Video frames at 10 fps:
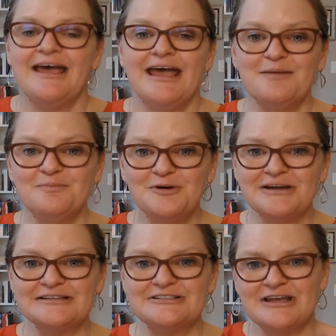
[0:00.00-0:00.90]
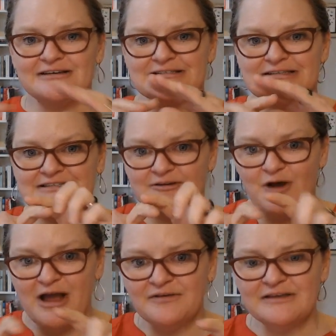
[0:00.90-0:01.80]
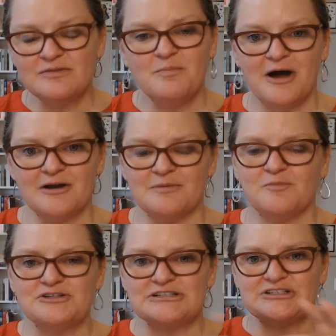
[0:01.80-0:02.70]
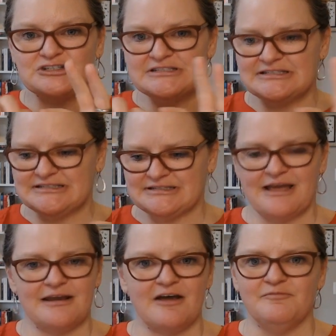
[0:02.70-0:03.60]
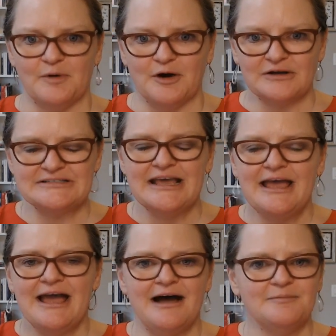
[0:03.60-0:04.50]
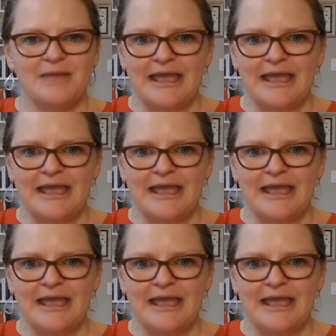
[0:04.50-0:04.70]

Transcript: And Bookends, she has this graphic at the bottom, which is just a set of books, and